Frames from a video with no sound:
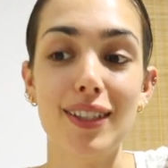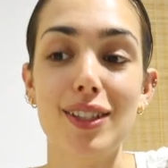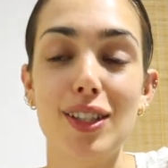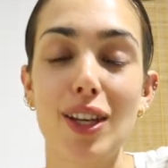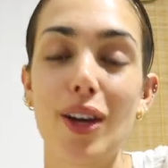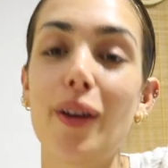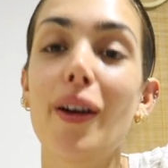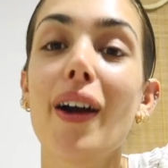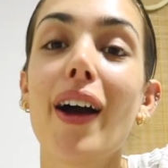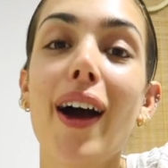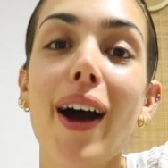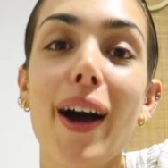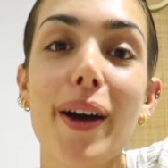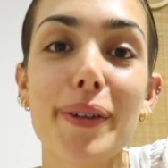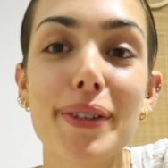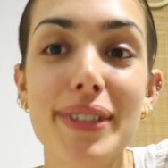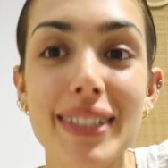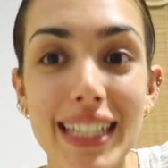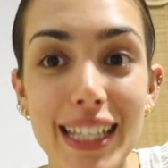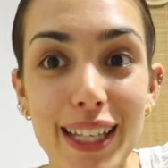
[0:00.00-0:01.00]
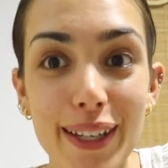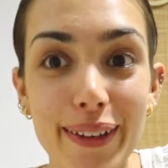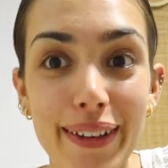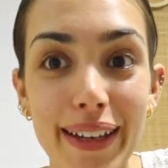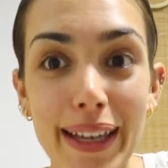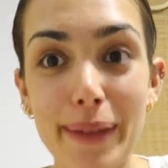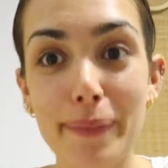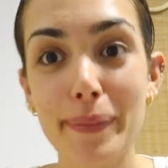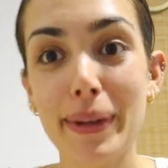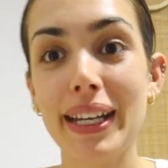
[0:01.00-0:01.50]
So I will see you
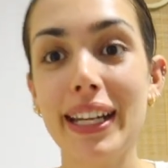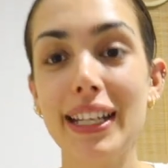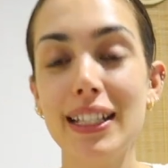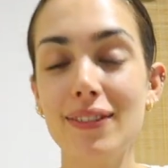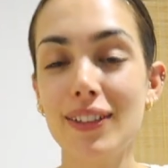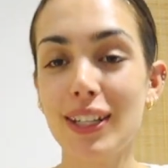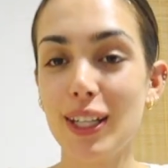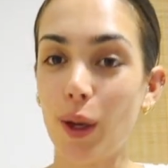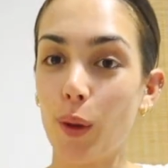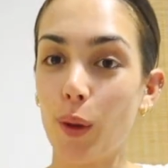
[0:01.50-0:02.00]
in my next